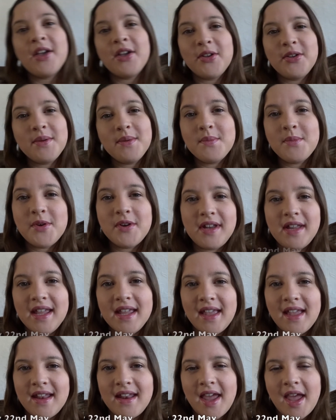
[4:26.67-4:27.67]
Good
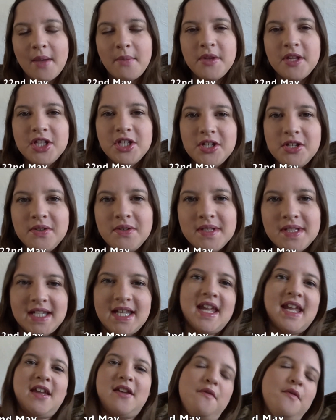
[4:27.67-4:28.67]
morning and happy
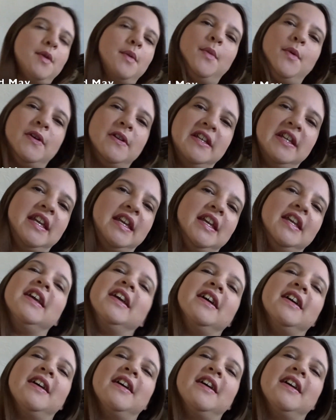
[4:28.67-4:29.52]
Tuesday, everybody.